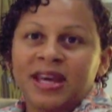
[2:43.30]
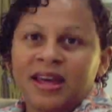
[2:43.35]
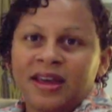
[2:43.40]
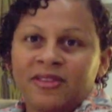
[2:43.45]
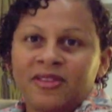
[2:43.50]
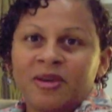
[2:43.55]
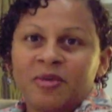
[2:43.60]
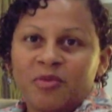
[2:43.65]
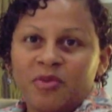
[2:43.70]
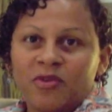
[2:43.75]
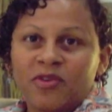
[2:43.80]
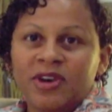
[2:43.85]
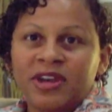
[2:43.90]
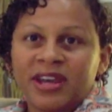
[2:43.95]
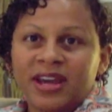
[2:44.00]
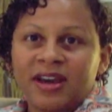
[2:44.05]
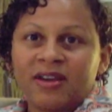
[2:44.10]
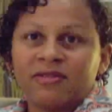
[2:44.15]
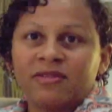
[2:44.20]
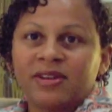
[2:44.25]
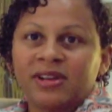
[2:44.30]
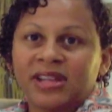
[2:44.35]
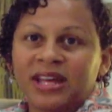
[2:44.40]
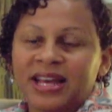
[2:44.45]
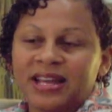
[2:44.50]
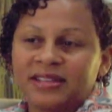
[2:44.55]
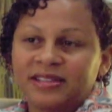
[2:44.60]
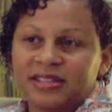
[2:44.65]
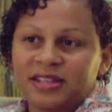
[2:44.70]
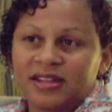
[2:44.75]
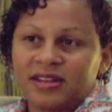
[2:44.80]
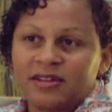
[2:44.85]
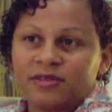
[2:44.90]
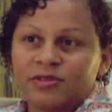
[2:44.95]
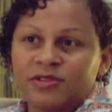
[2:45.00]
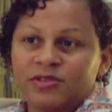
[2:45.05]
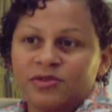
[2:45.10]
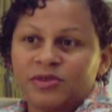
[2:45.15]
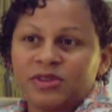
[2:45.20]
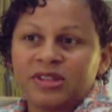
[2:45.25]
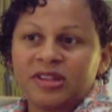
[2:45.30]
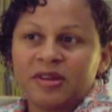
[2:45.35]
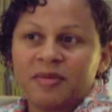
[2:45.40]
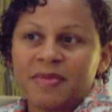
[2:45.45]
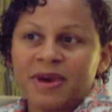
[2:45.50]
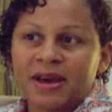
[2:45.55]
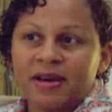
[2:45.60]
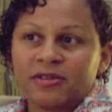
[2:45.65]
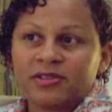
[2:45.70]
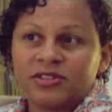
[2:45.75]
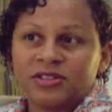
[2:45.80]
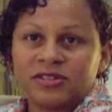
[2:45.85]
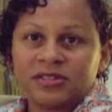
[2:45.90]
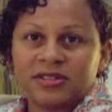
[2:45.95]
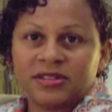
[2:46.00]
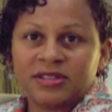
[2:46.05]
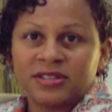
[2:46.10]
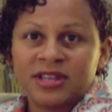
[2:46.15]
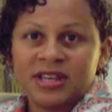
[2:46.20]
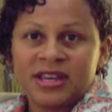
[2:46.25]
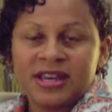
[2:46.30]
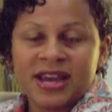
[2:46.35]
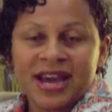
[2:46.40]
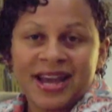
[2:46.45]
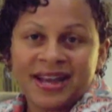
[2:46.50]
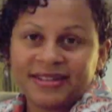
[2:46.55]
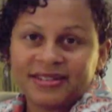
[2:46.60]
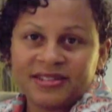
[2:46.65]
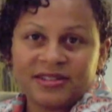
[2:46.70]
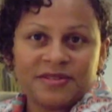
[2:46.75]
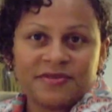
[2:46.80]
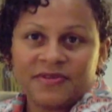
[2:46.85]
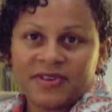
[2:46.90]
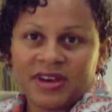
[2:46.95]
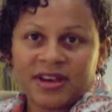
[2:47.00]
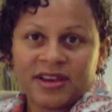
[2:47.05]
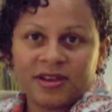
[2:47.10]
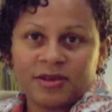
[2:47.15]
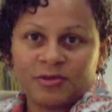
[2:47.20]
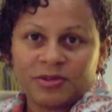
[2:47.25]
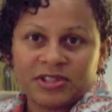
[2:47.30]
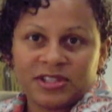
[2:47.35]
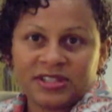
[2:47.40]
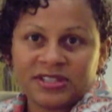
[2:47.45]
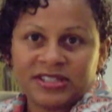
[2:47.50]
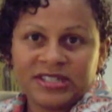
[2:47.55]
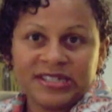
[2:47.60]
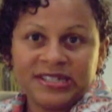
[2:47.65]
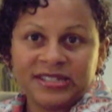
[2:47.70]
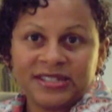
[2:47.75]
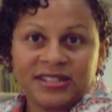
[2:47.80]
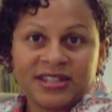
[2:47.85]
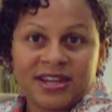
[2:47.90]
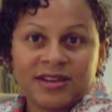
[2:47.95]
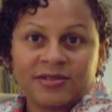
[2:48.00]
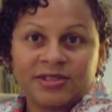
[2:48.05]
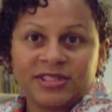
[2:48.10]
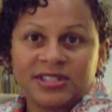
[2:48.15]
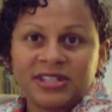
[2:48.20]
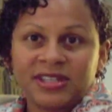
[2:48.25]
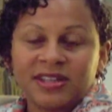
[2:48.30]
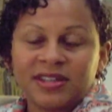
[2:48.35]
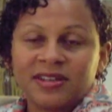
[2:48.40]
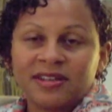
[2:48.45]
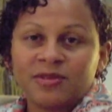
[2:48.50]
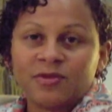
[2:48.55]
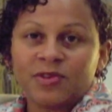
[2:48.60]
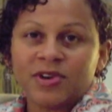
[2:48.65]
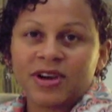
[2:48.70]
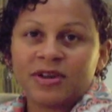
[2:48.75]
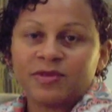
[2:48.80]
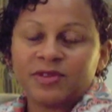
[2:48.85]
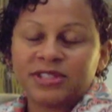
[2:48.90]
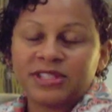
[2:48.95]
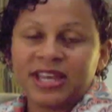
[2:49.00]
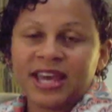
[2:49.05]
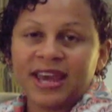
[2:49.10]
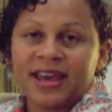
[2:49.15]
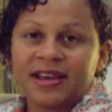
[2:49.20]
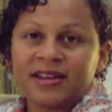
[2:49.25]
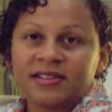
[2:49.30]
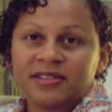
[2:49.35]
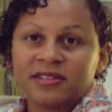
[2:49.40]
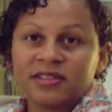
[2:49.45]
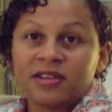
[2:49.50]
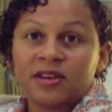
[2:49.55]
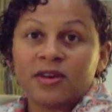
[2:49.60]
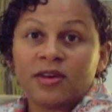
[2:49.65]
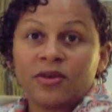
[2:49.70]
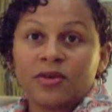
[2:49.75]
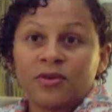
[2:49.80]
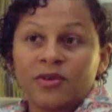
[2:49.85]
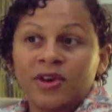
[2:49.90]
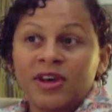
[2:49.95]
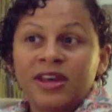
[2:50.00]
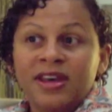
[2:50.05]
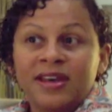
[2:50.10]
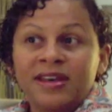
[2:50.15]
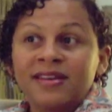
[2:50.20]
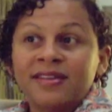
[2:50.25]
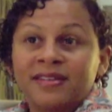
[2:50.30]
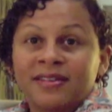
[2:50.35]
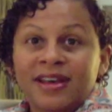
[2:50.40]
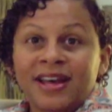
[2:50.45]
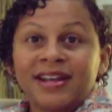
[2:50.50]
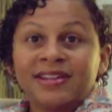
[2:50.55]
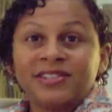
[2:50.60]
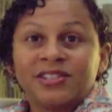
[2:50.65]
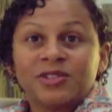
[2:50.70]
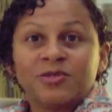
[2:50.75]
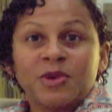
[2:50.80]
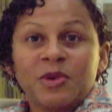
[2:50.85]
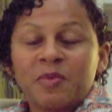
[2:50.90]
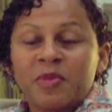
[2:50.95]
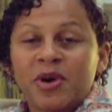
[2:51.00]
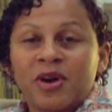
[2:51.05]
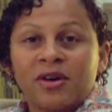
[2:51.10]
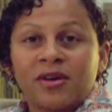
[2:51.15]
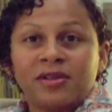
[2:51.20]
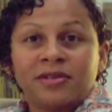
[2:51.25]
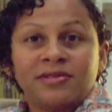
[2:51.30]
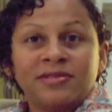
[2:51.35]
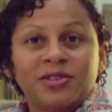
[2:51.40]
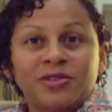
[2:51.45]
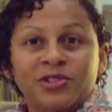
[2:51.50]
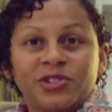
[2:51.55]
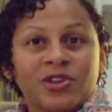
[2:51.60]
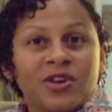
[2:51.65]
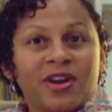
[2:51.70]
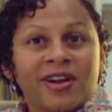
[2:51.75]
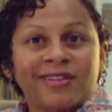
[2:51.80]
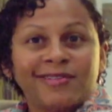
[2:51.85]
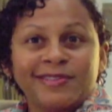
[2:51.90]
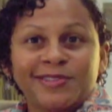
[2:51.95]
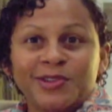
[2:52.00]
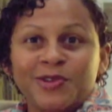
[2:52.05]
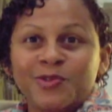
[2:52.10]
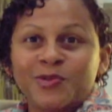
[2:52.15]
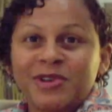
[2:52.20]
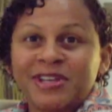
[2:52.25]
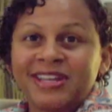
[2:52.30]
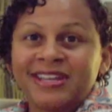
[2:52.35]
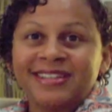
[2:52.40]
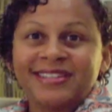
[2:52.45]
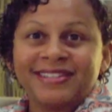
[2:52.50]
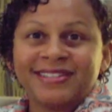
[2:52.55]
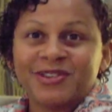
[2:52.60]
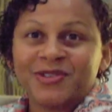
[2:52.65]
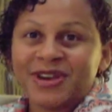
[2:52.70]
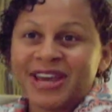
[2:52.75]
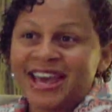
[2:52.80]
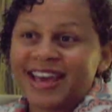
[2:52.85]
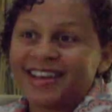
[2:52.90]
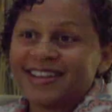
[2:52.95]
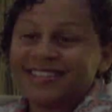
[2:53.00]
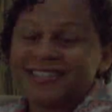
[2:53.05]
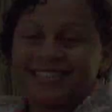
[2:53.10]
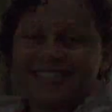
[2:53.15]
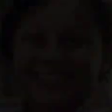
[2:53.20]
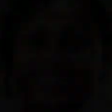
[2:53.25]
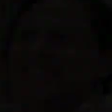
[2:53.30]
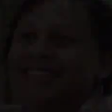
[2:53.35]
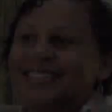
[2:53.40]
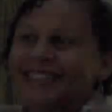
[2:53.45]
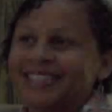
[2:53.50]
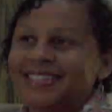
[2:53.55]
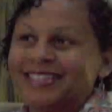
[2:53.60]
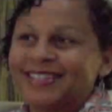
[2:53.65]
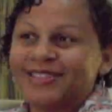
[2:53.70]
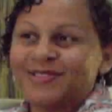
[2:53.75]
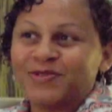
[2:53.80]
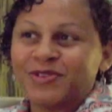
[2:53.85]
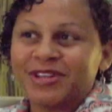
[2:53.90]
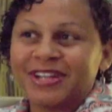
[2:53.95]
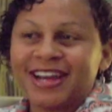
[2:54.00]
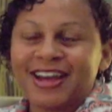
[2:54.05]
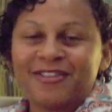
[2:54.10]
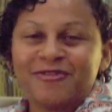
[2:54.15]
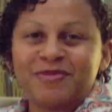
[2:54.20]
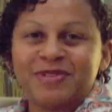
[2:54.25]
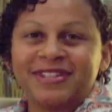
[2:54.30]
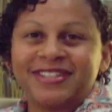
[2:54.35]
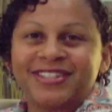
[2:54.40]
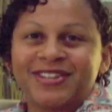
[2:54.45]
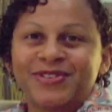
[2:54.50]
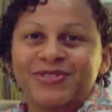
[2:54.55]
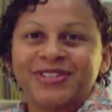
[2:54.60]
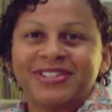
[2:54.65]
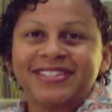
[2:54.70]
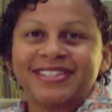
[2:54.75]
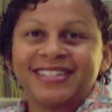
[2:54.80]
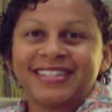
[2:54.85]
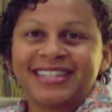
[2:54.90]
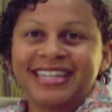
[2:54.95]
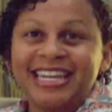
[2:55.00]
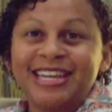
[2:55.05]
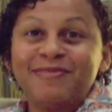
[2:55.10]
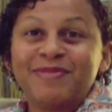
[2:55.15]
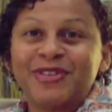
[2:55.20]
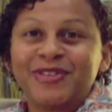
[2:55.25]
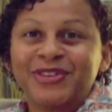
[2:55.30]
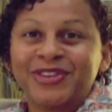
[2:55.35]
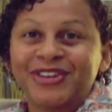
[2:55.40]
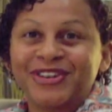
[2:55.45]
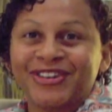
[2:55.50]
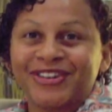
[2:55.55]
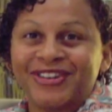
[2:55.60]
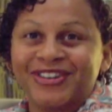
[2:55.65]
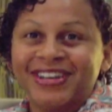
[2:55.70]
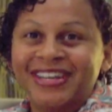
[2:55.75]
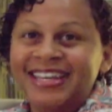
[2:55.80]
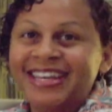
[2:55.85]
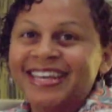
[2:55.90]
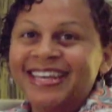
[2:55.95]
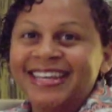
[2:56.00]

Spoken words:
At that point, I realized that it was really about just identifying with the season I was in and where I was at. So I just went bald. No scarves, no wigs, no hats. This is what I've been told is the chemo curl.